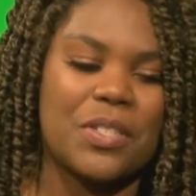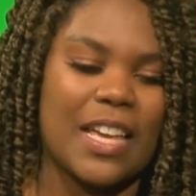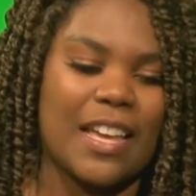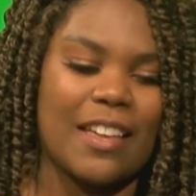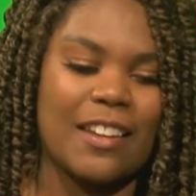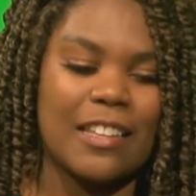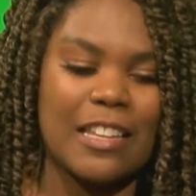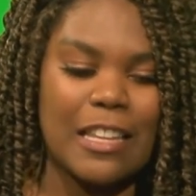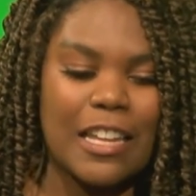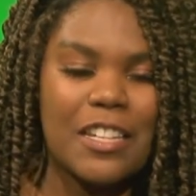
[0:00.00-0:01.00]
and
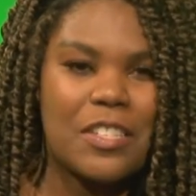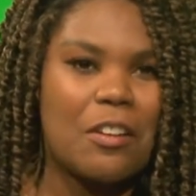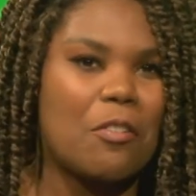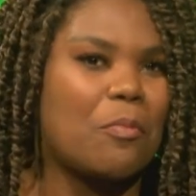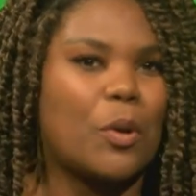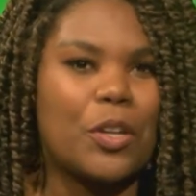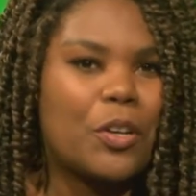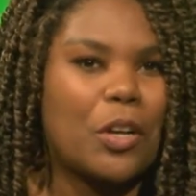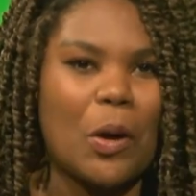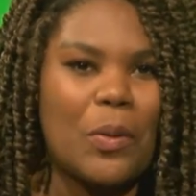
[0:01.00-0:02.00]
let us know what you're
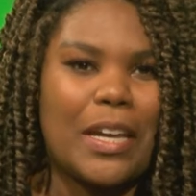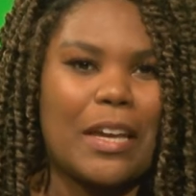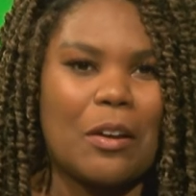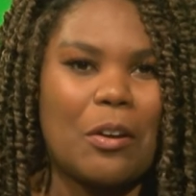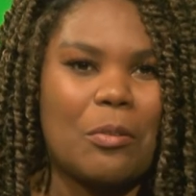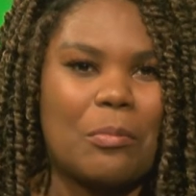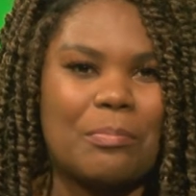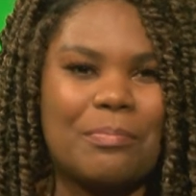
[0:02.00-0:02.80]
coding at home.